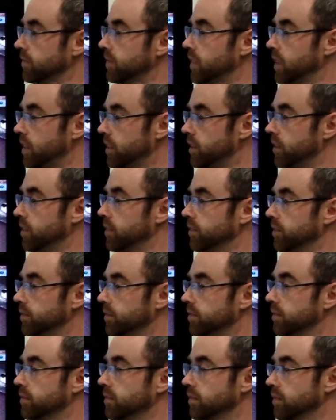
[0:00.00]

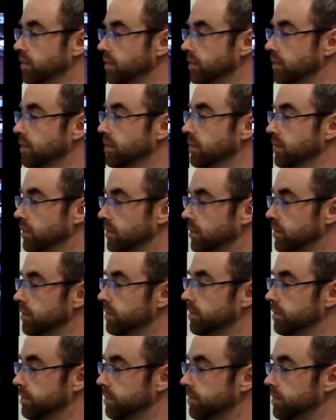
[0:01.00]

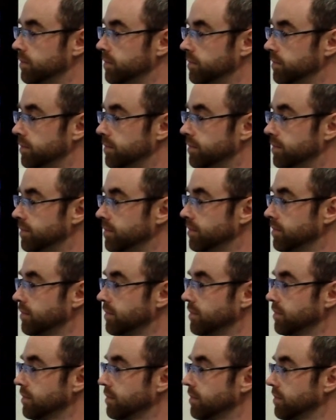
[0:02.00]

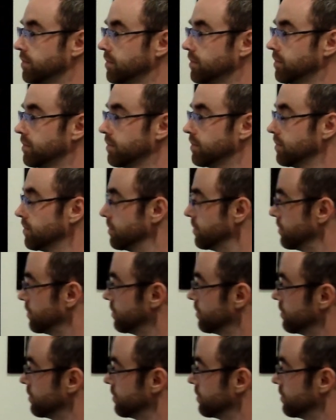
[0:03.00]
(not speaking)